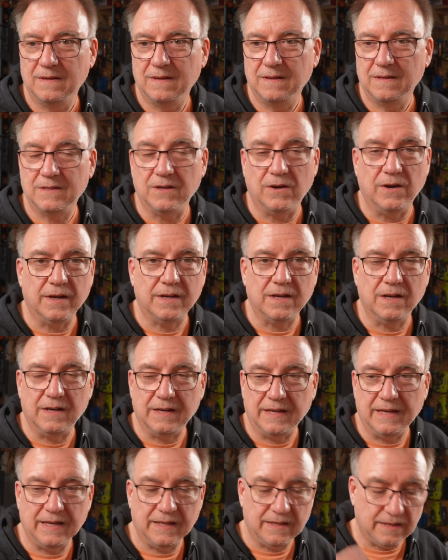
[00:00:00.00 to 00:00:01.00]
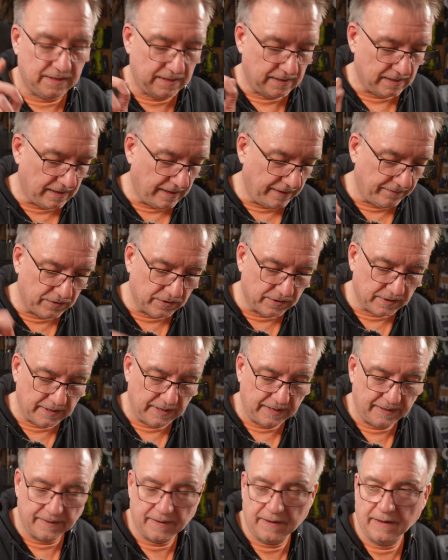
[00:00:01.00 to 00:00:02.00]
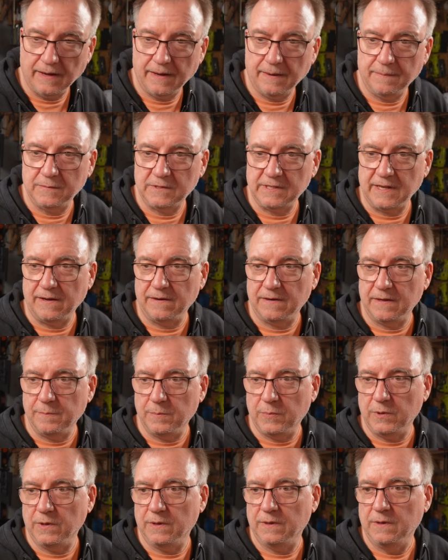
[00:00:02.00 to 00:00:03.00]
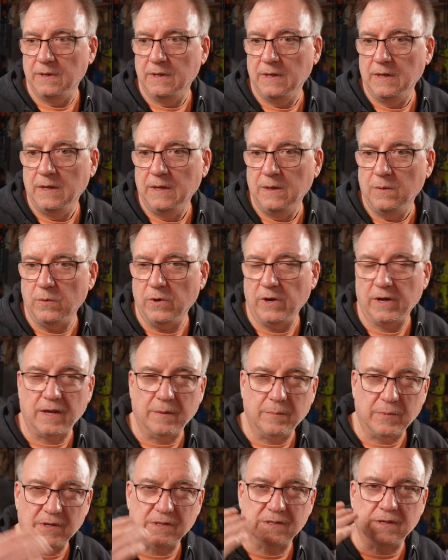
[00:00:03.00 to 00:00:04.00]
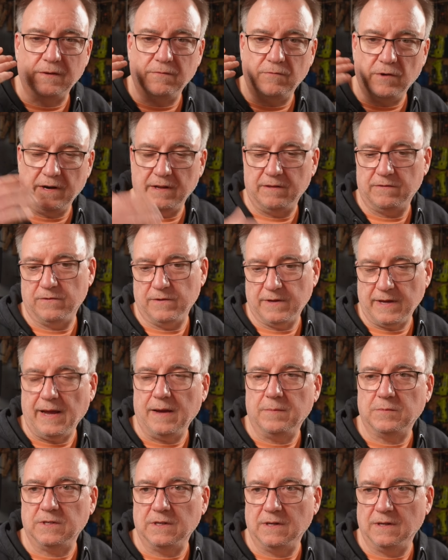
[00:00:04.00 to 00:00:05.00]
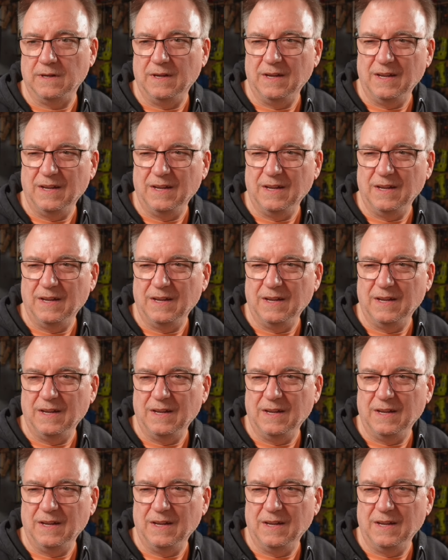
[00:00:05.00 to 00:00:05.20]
So I can't hear I haven't got the sound input working because I run it through capture.